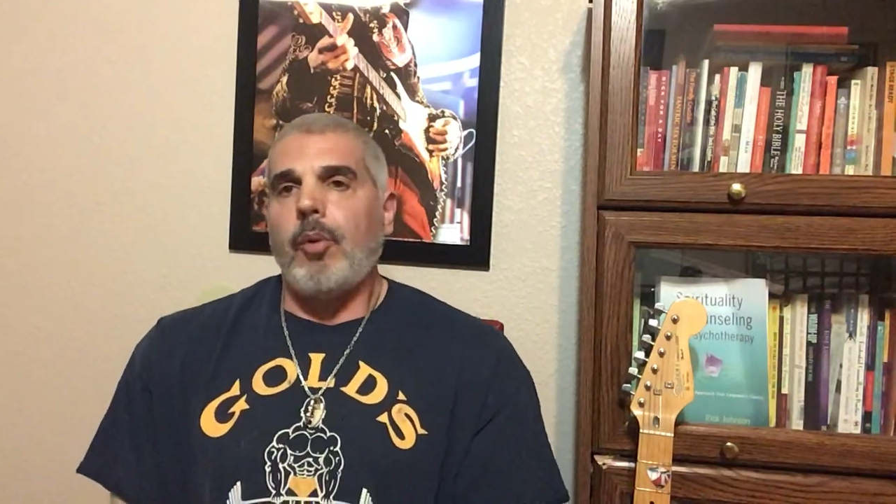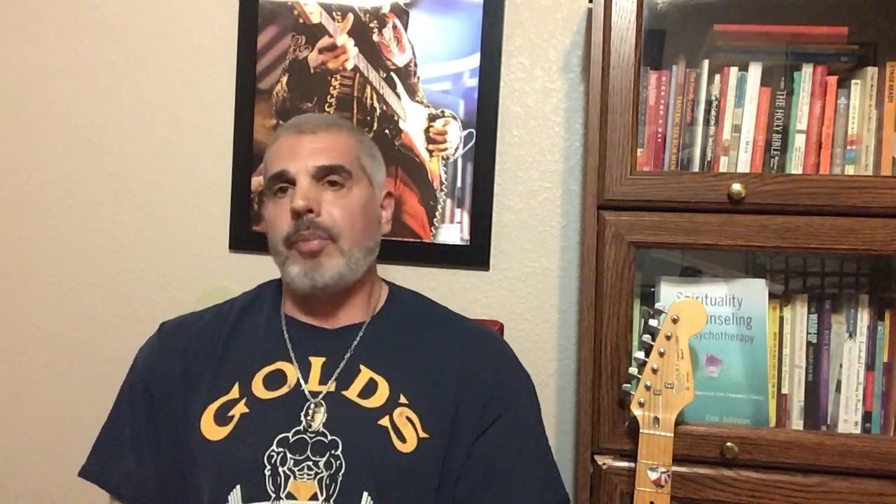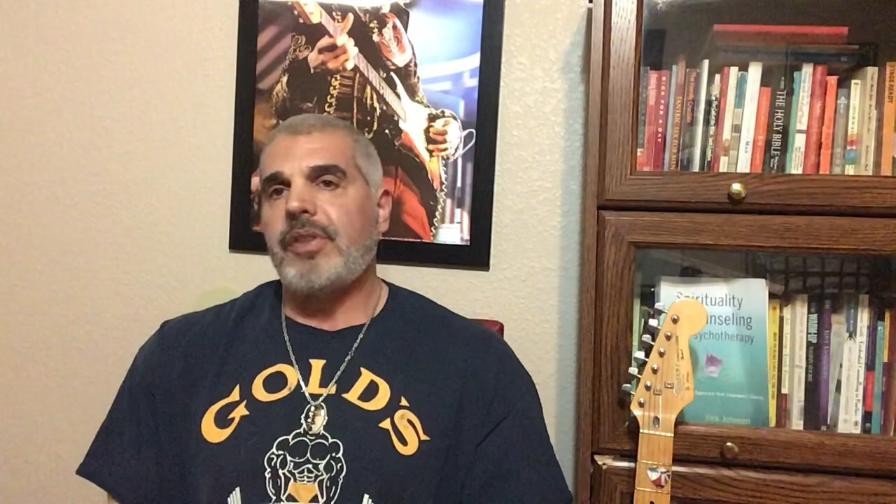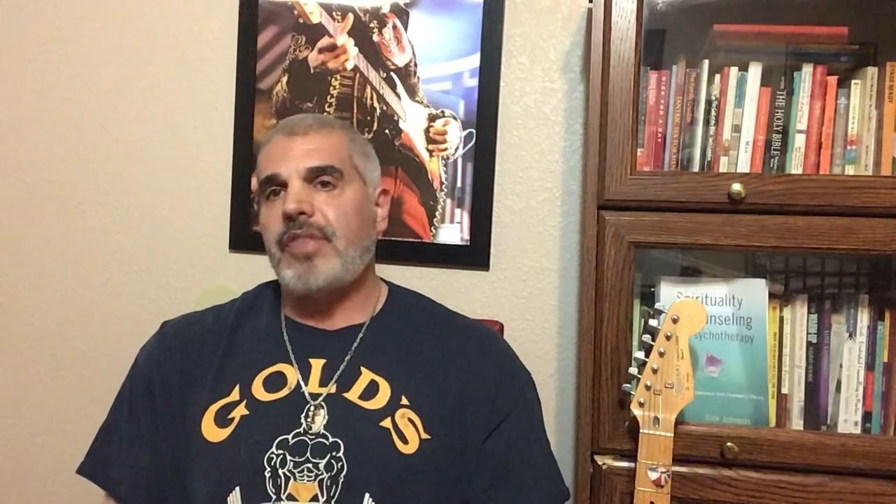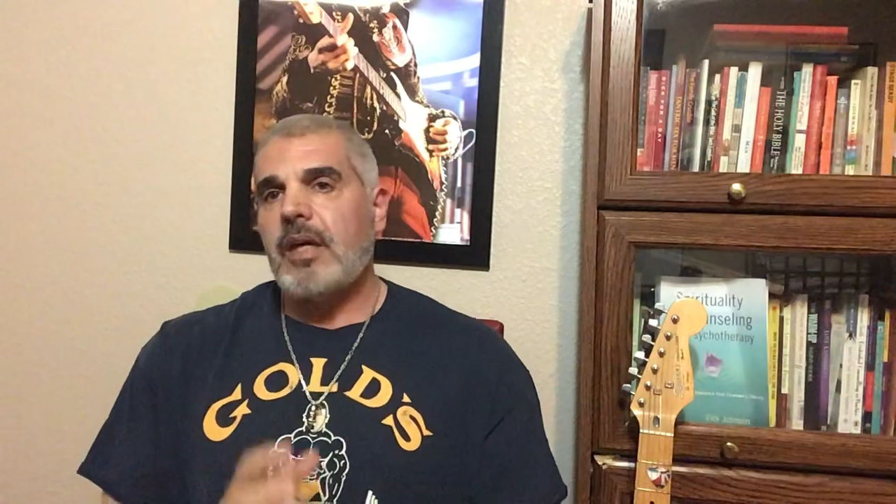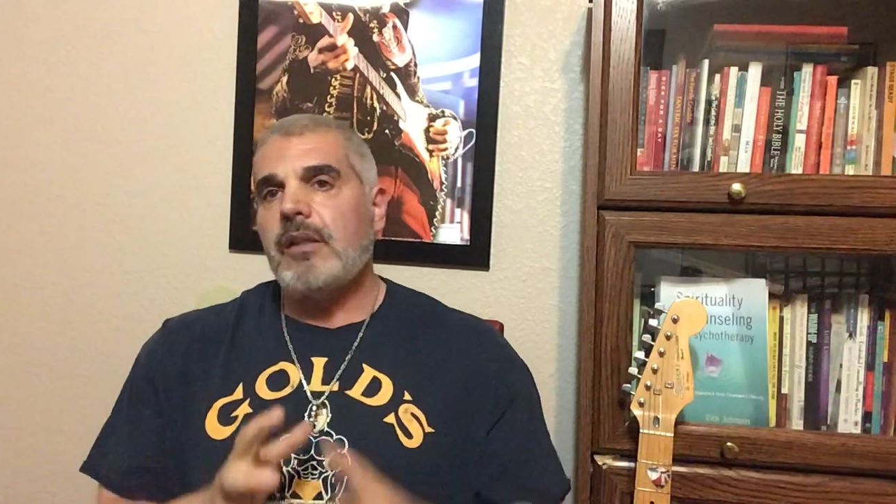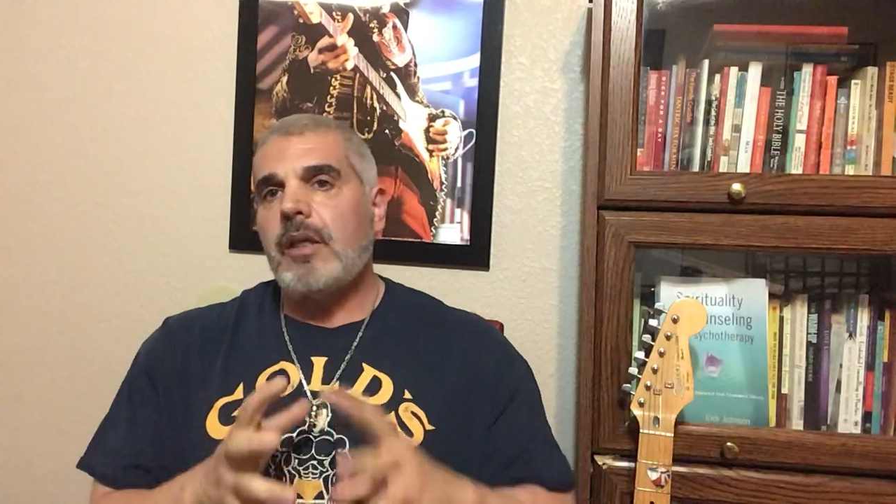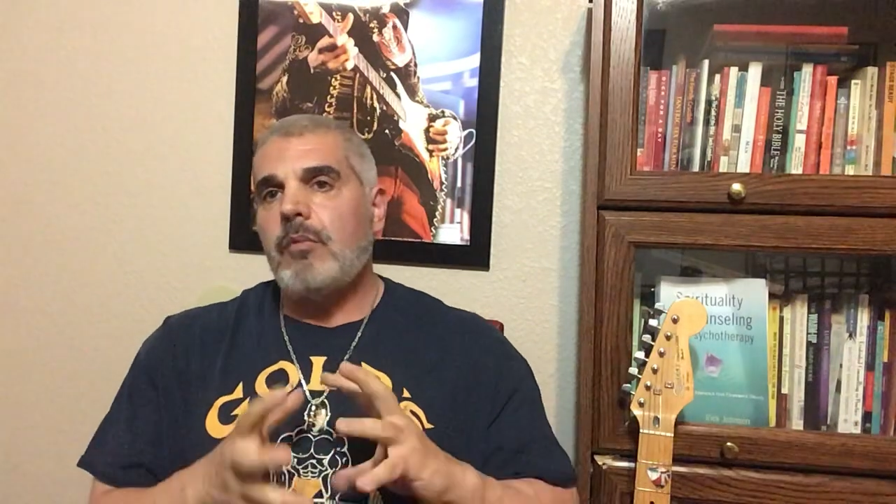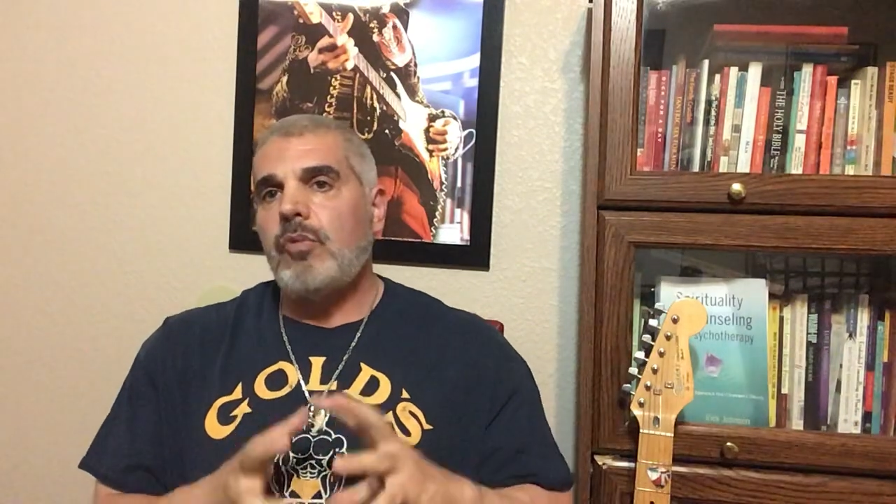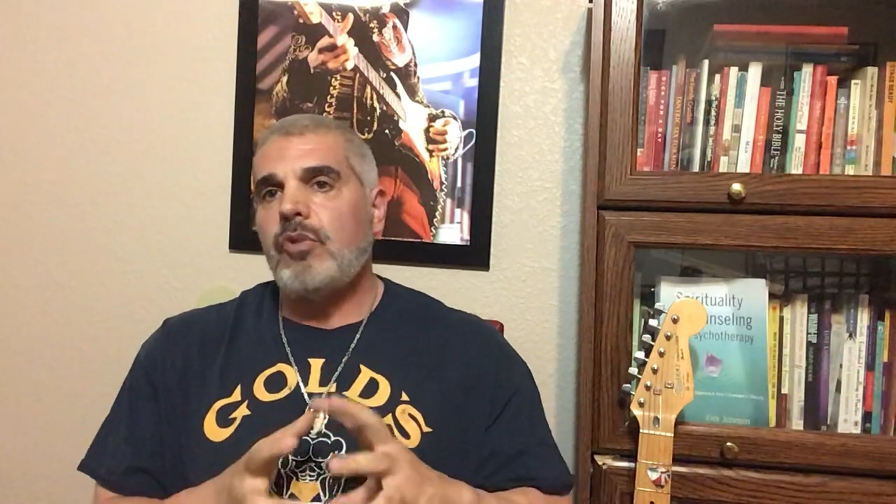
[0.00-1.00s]
But then
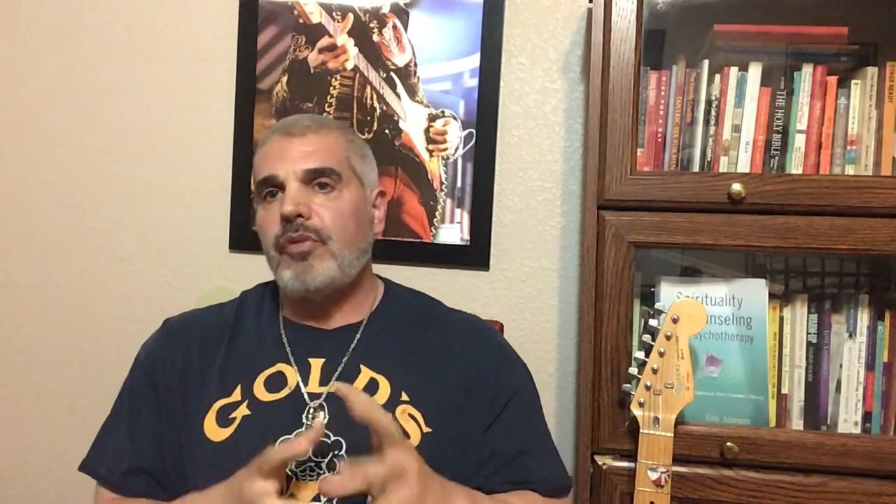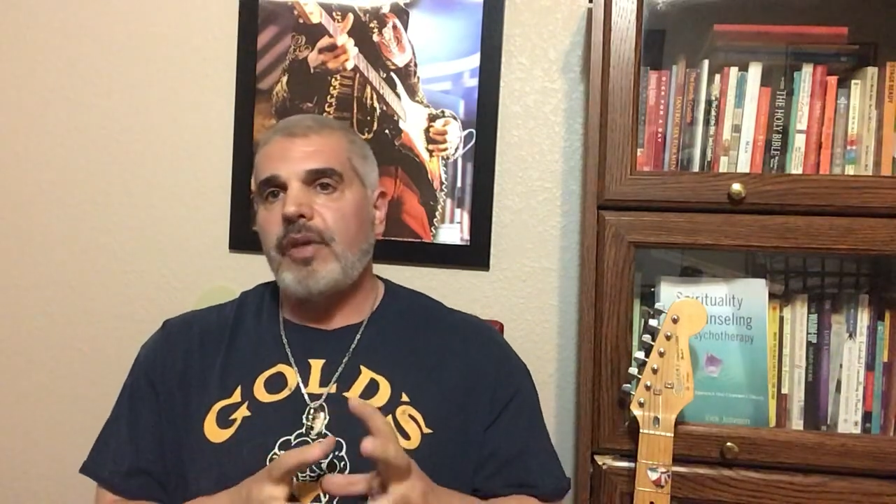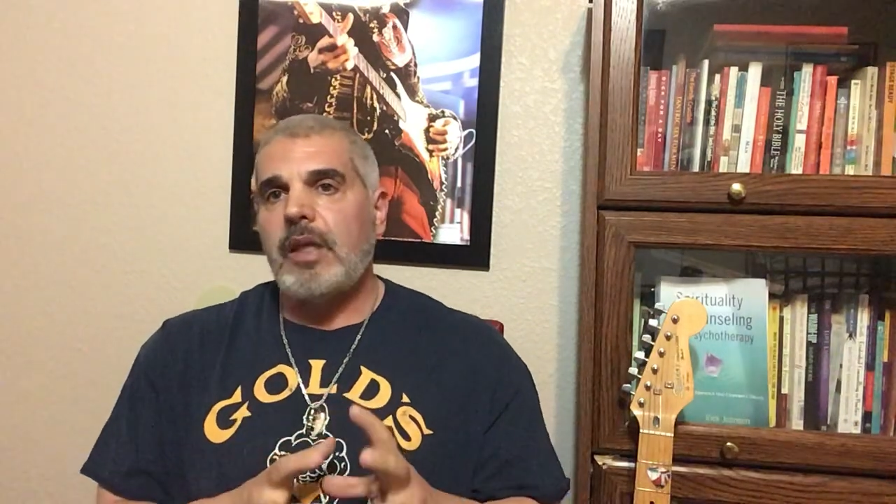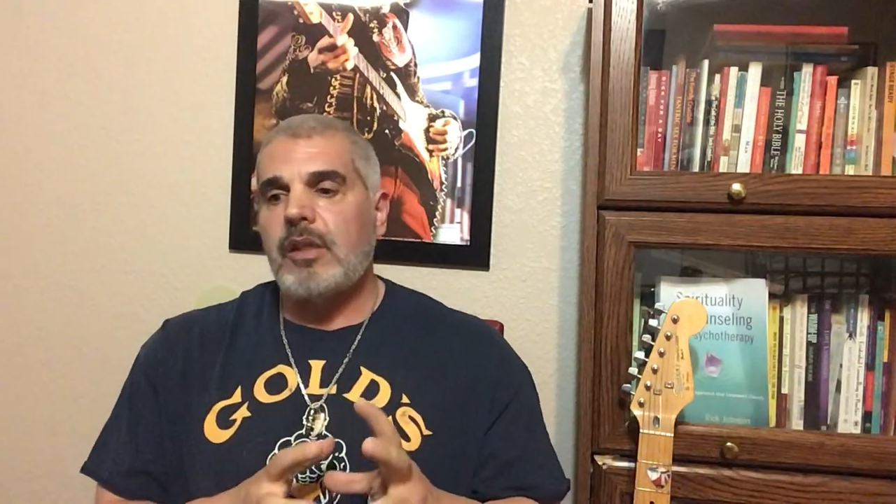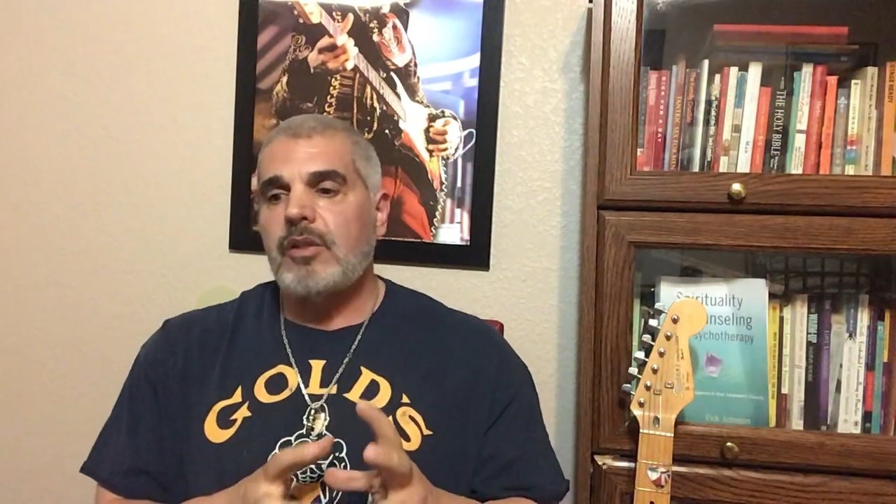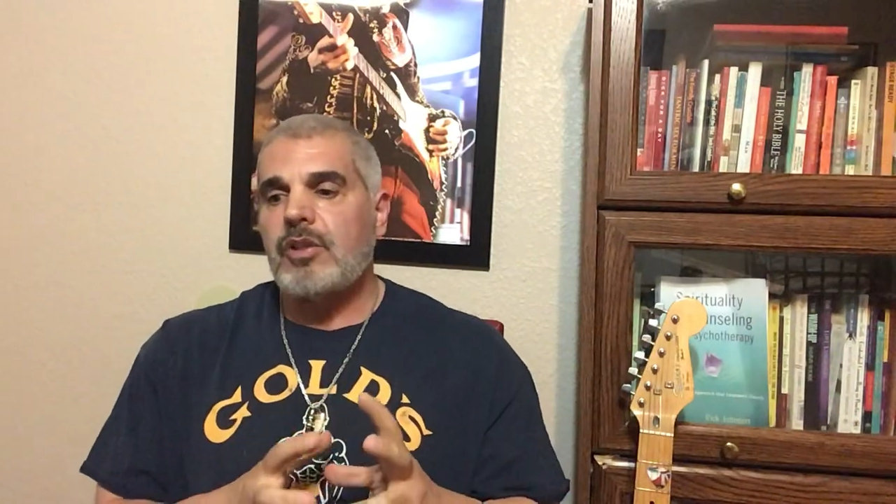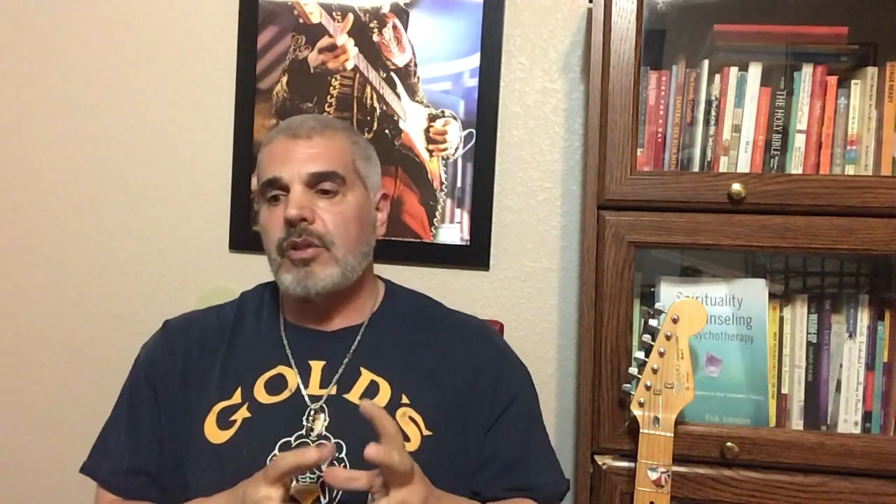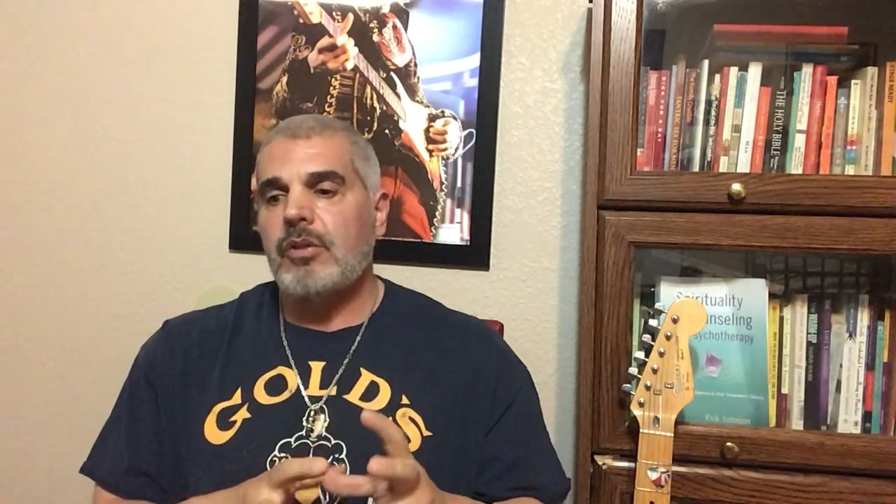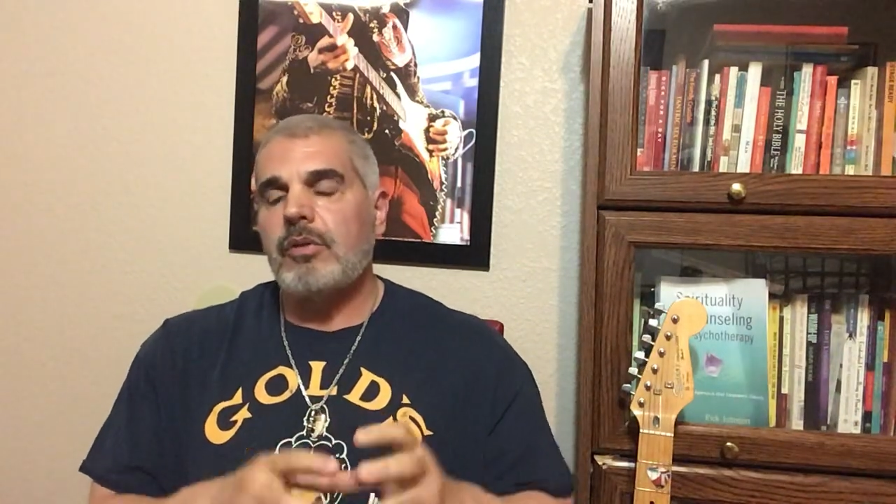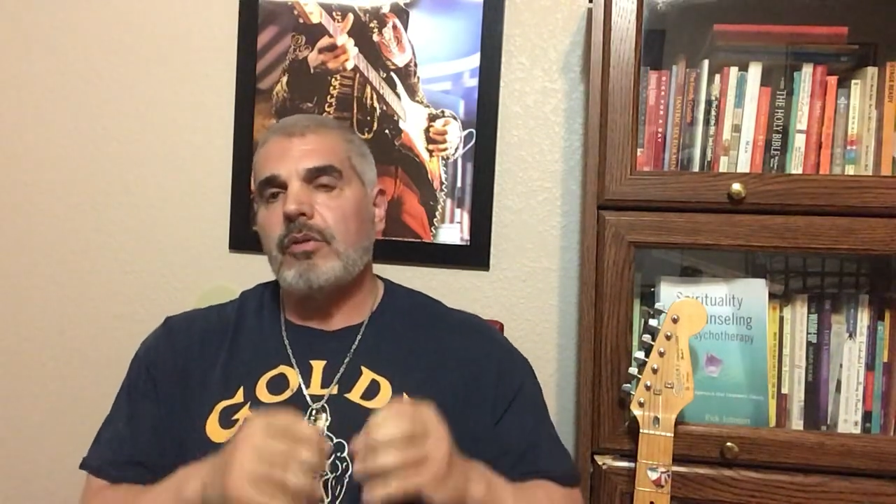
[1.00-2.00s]
they move
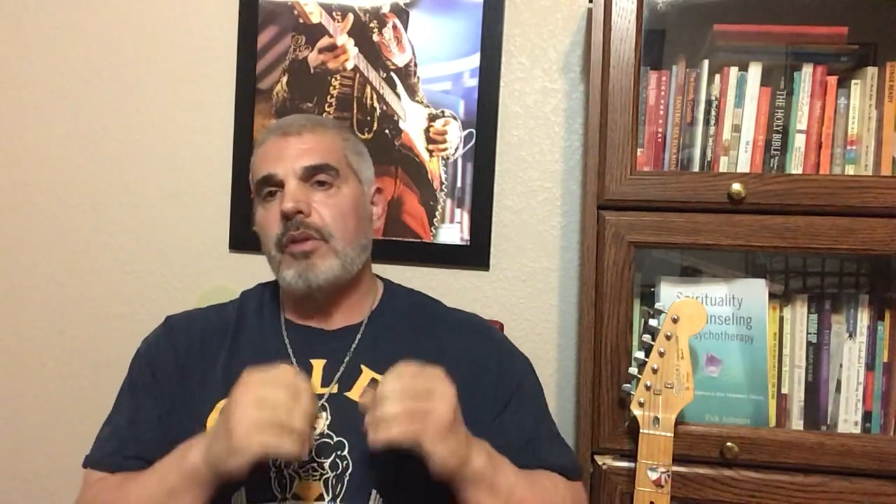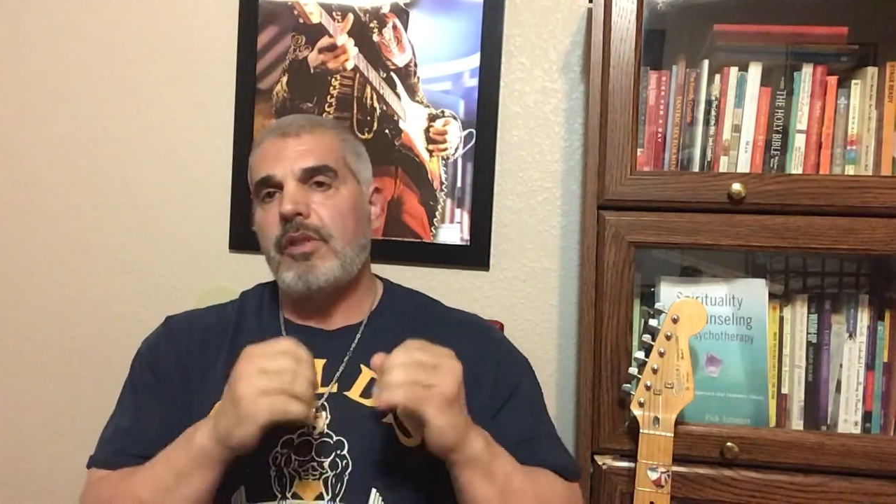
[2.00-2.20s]
into